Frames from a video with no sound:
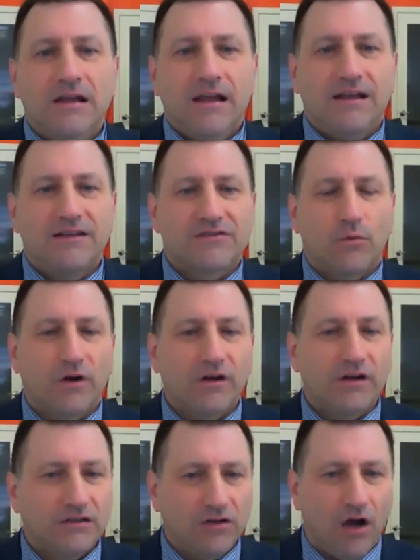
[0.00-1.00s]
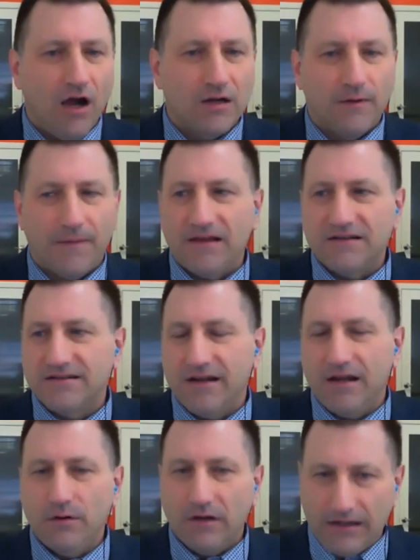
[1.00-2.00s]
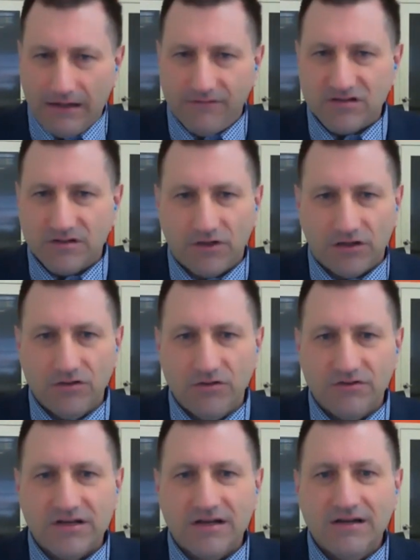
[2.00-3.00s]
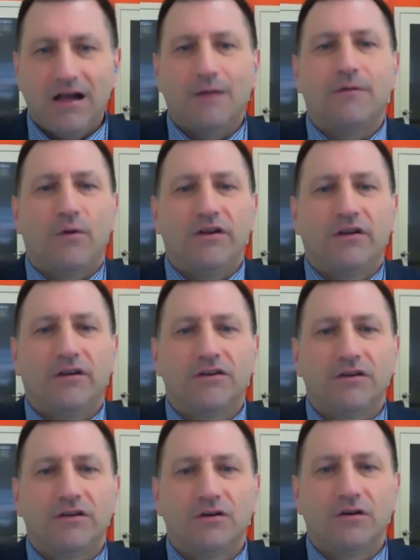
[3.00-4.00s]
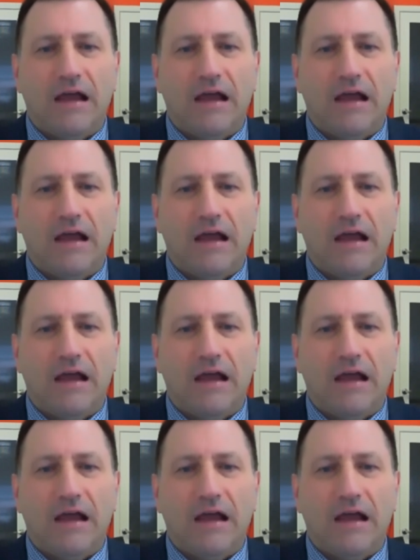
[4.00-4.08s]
And so we're going to talk about that today. We're going to give you some clues about what you can do,